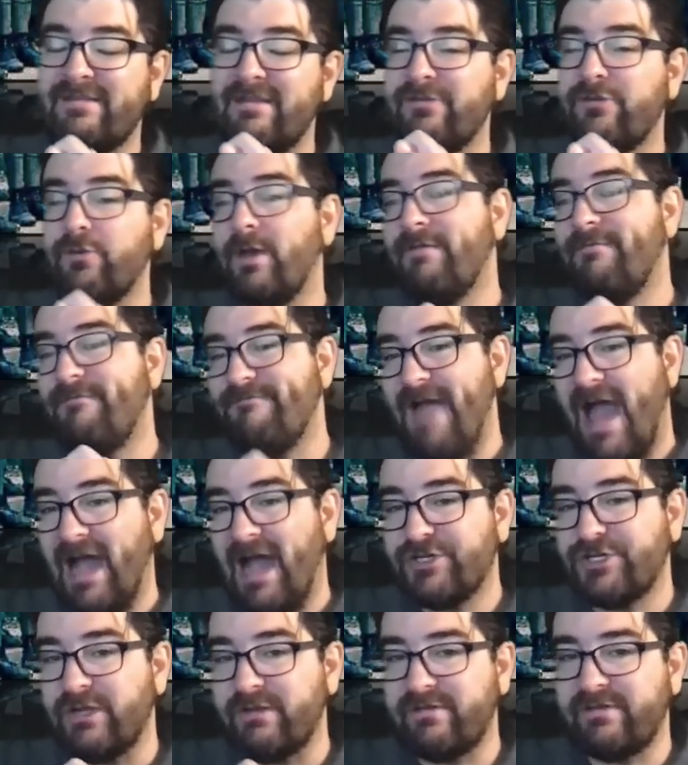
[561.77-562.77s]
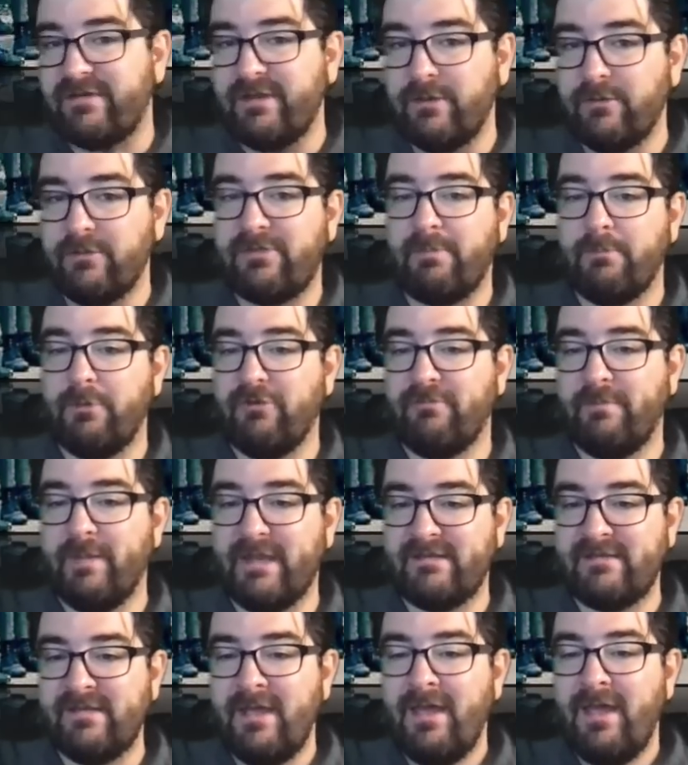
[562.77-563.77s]
into a fascist youth
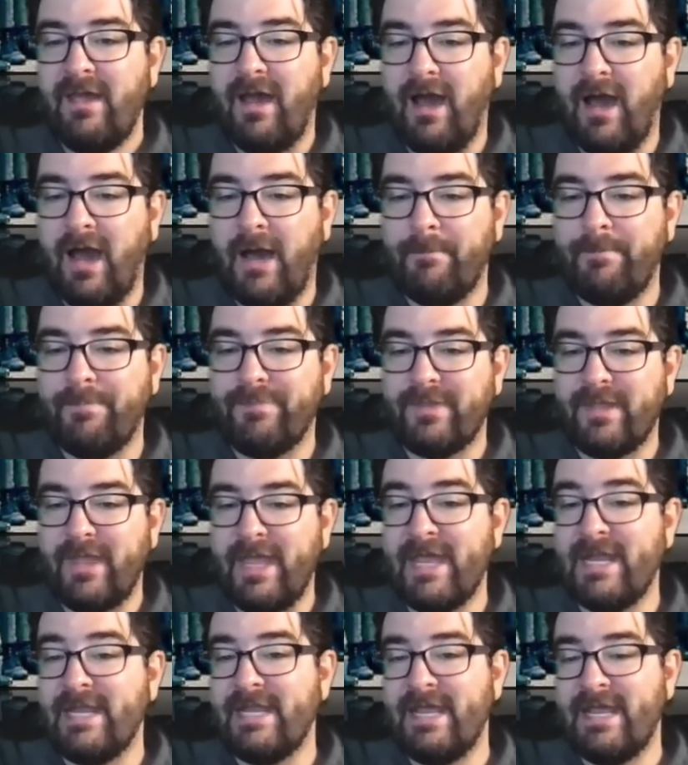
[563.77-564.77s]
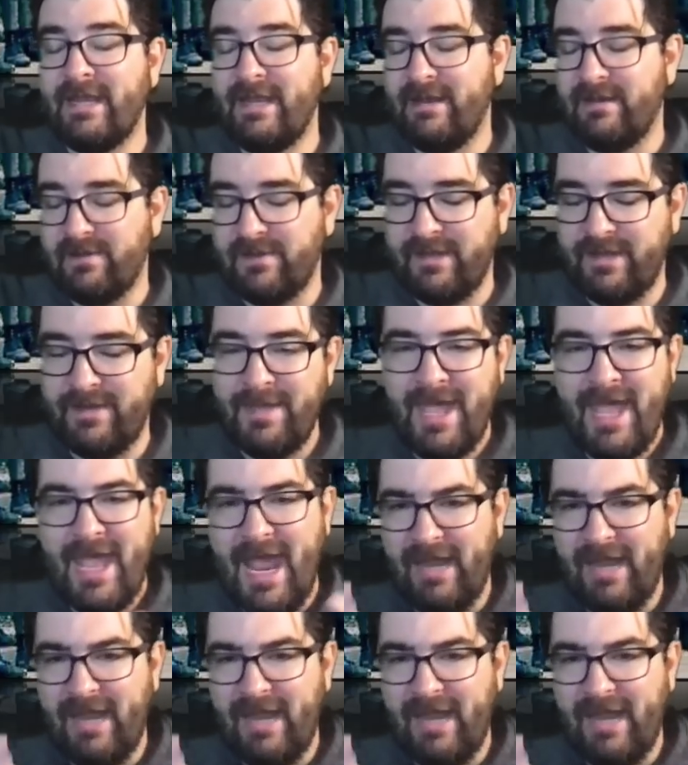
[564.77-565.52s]
movement in Italy.